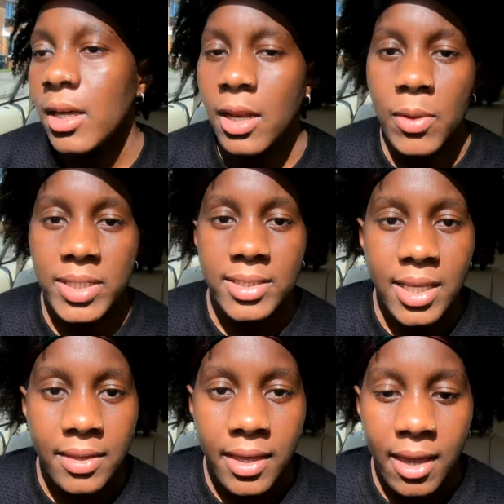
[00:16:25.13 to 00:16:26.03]
So anyways, I
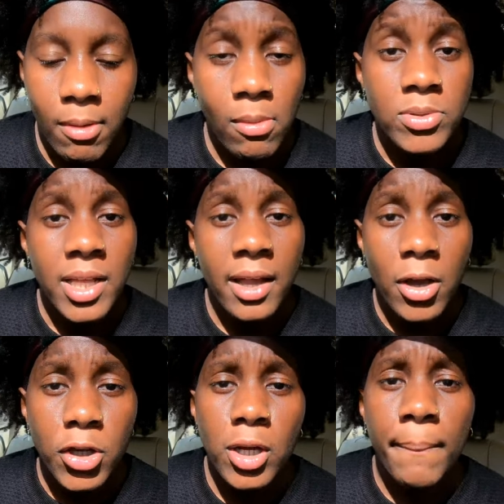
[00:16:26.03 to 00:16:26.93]
sat there and my mum was like,
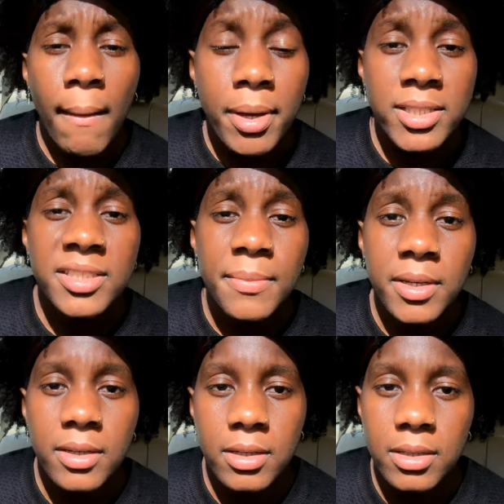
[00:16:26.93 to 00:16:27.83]
are you going to pump her
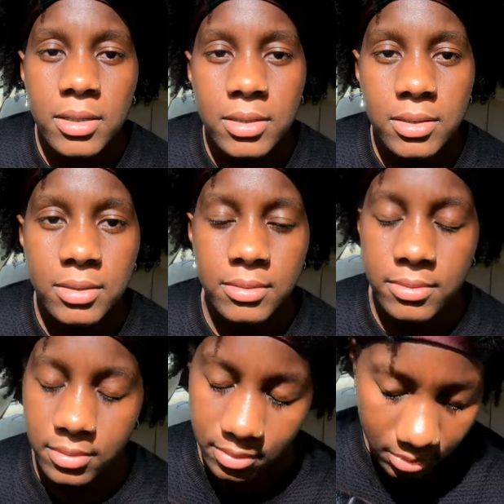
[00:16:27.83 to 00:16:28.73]
stomach?
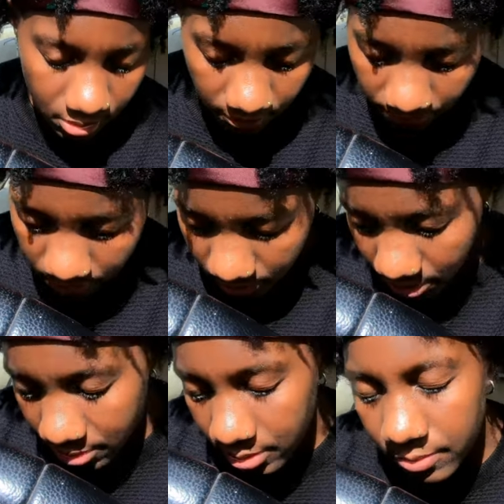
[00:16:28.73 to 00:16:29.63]
I just thought,
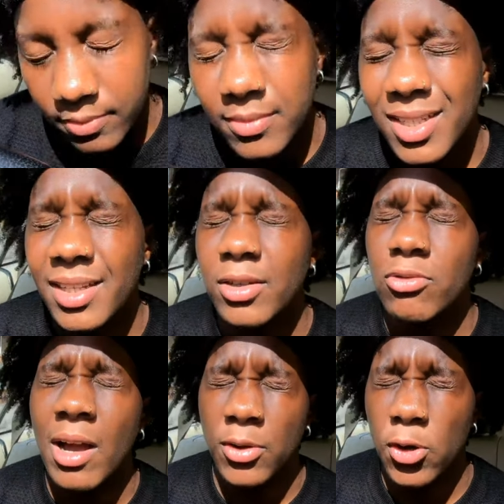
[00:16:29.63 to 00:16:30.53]
God, let the
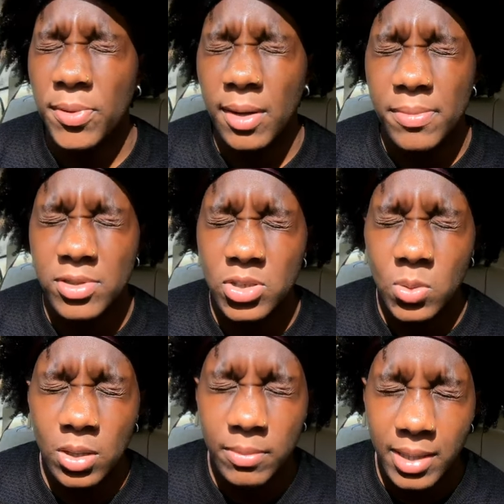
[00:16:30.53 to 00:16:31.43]
ground open up and
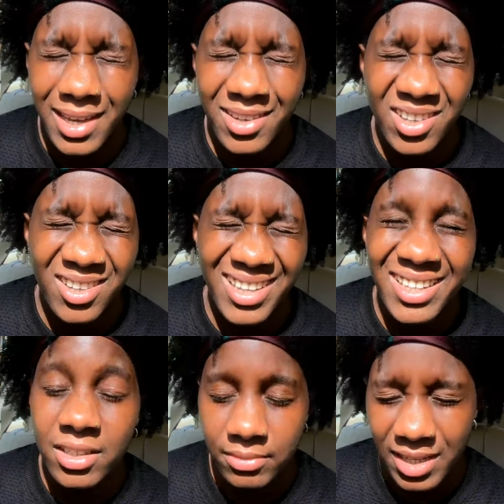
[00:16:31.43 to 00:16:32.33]
swallow me and her
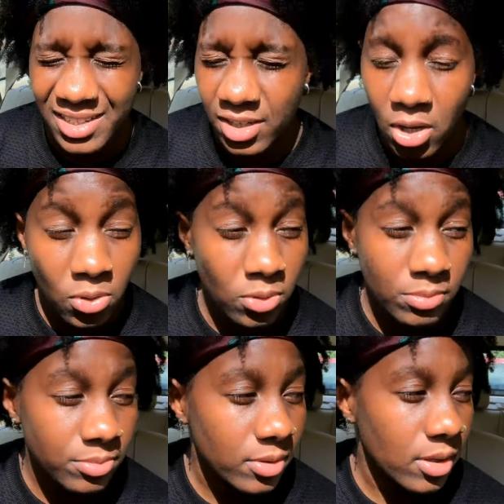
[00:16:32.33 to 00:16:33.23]
and the
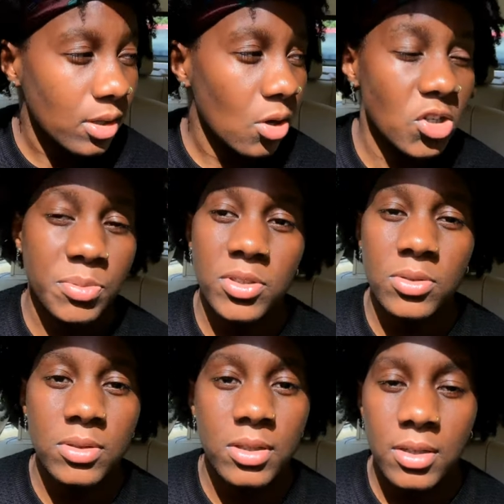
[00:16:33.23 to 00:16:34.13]
whole
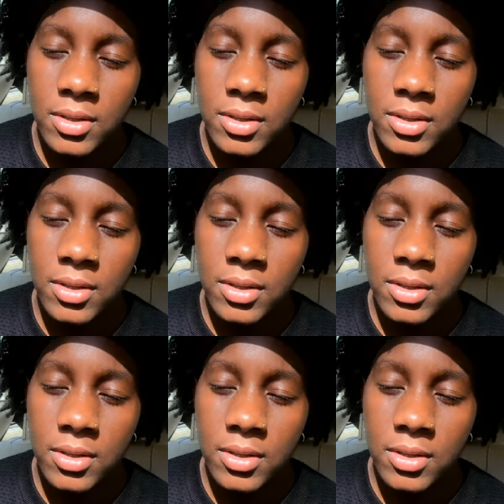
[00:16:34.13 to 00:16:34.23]
hospital.